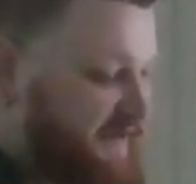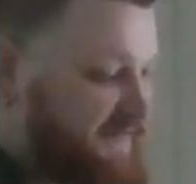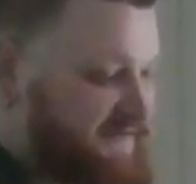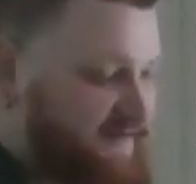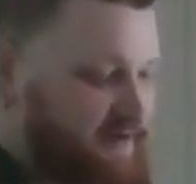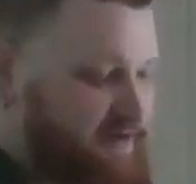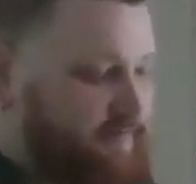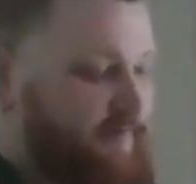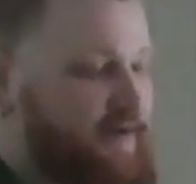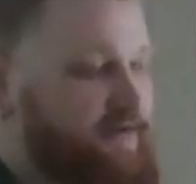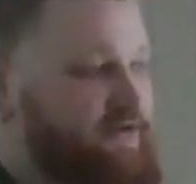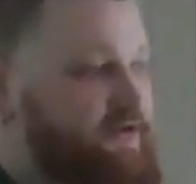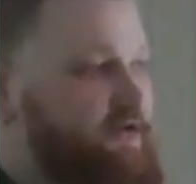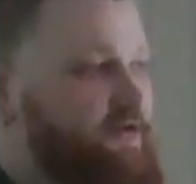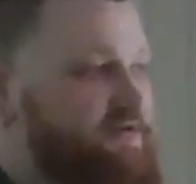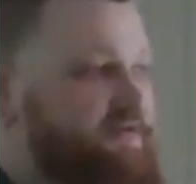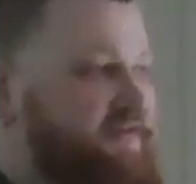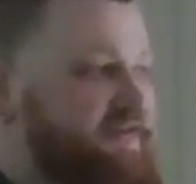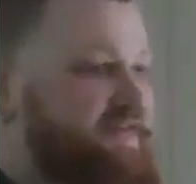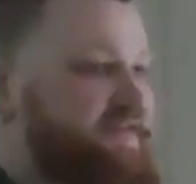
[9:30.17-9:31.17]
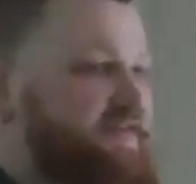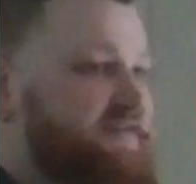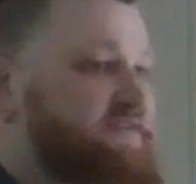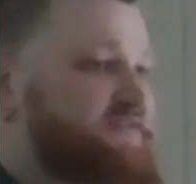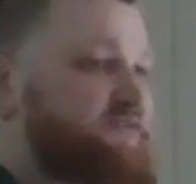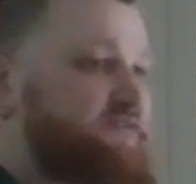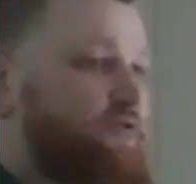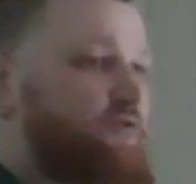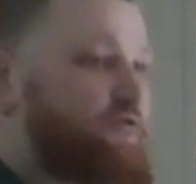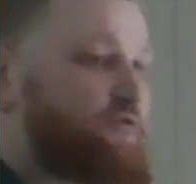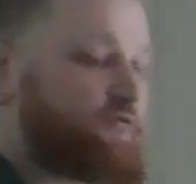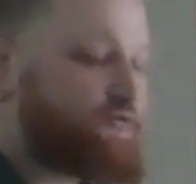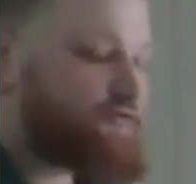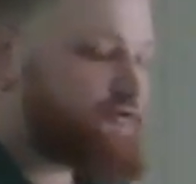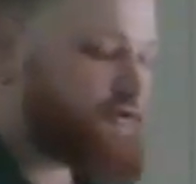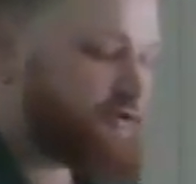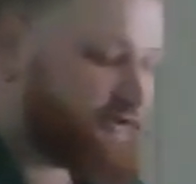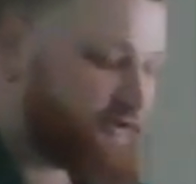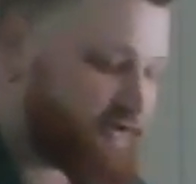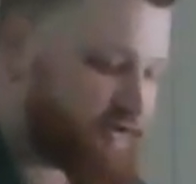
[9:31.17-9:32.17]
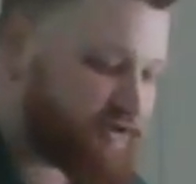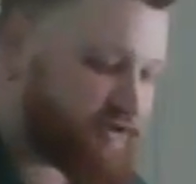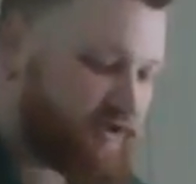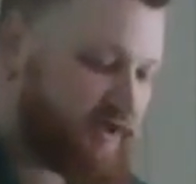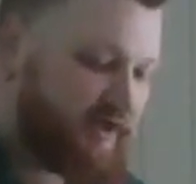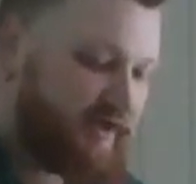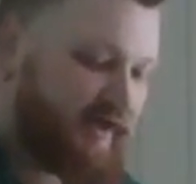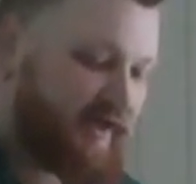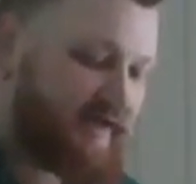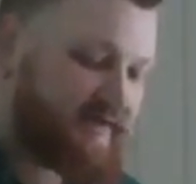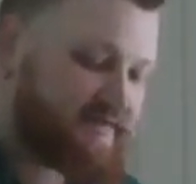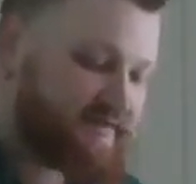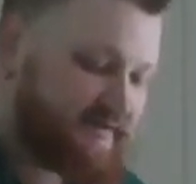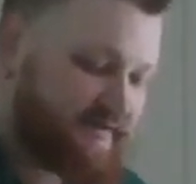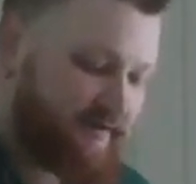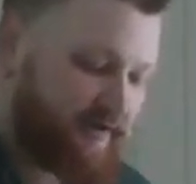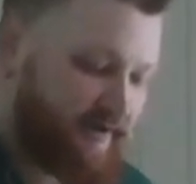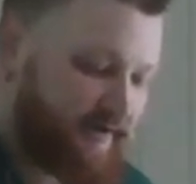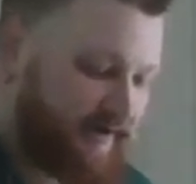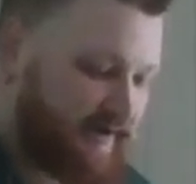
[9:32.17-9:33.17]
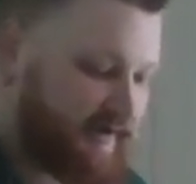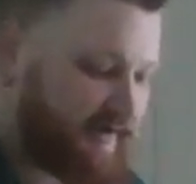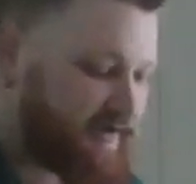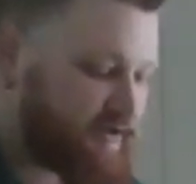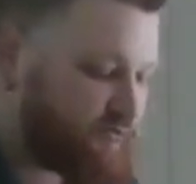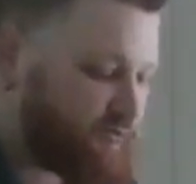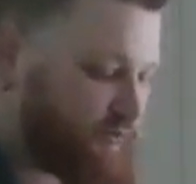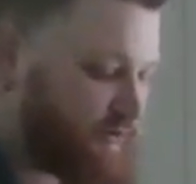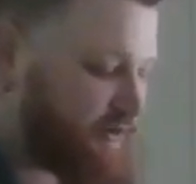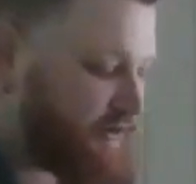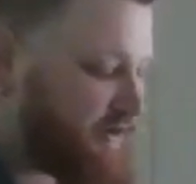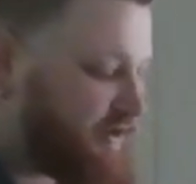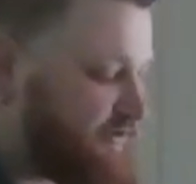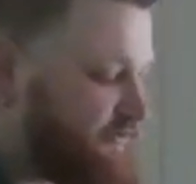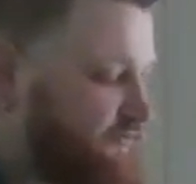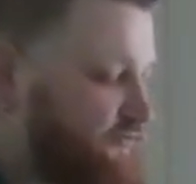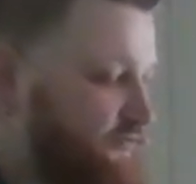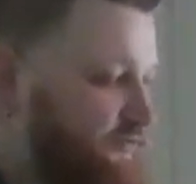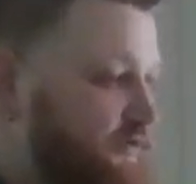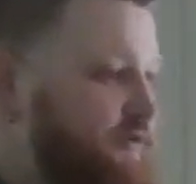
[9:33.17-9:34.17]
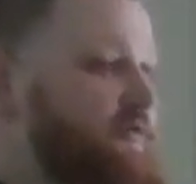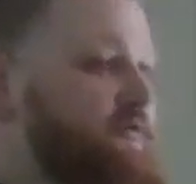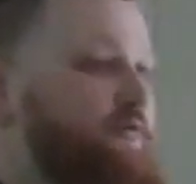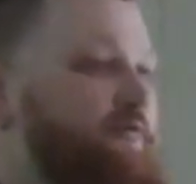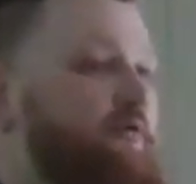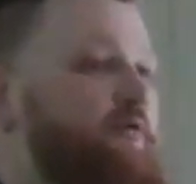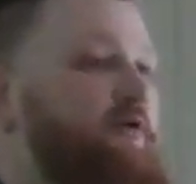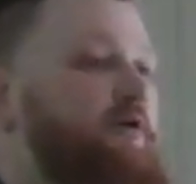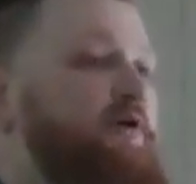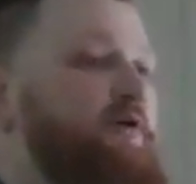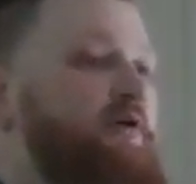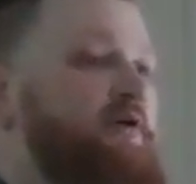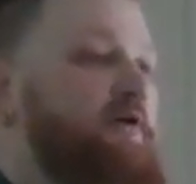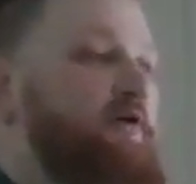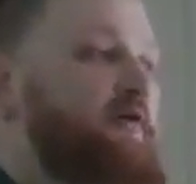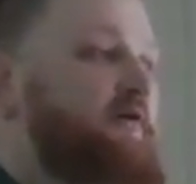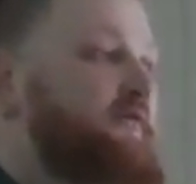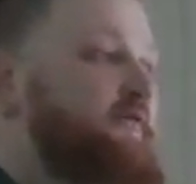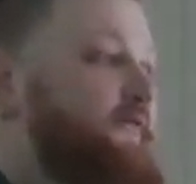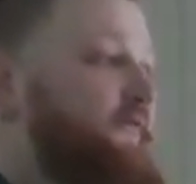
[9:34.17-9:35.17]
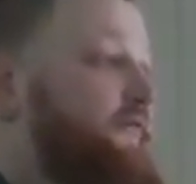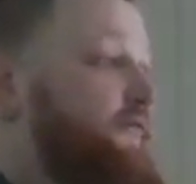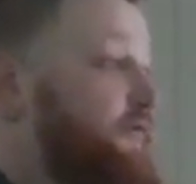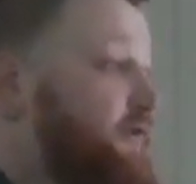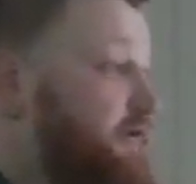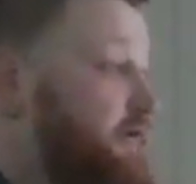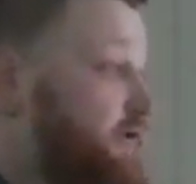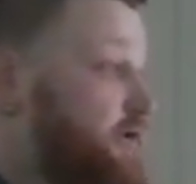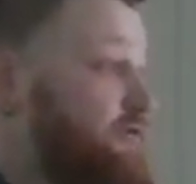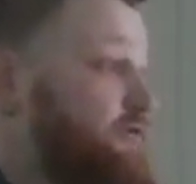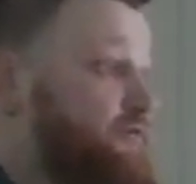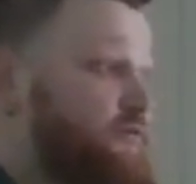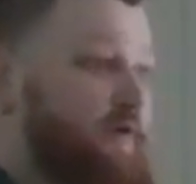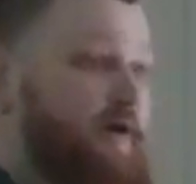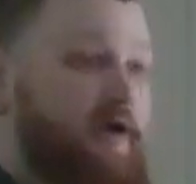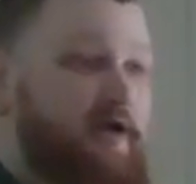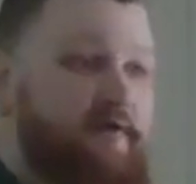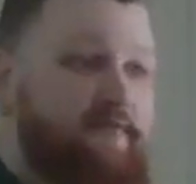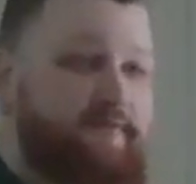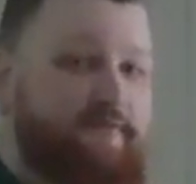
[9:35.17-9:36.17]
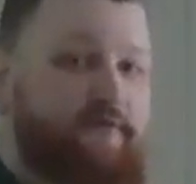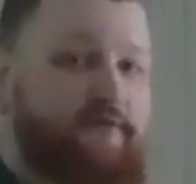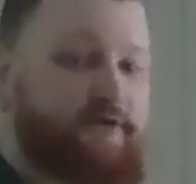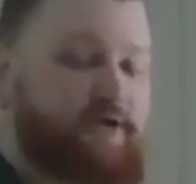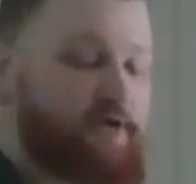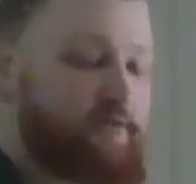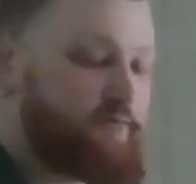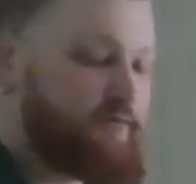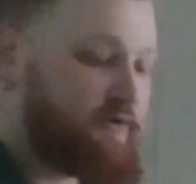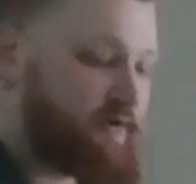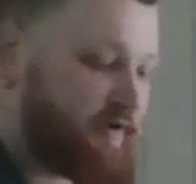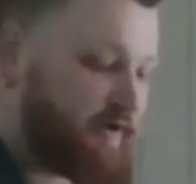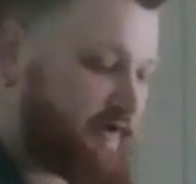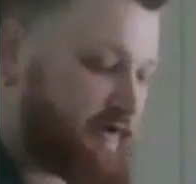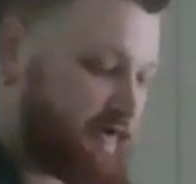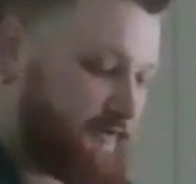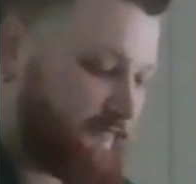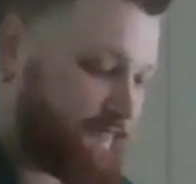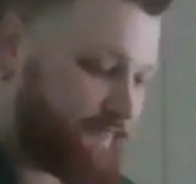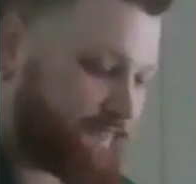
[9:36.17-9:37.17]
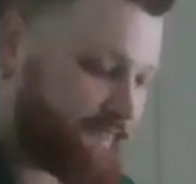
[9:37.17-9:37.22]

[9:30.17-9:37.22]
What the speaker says: Think about the good that this local church has done and is working to do for you and for the community.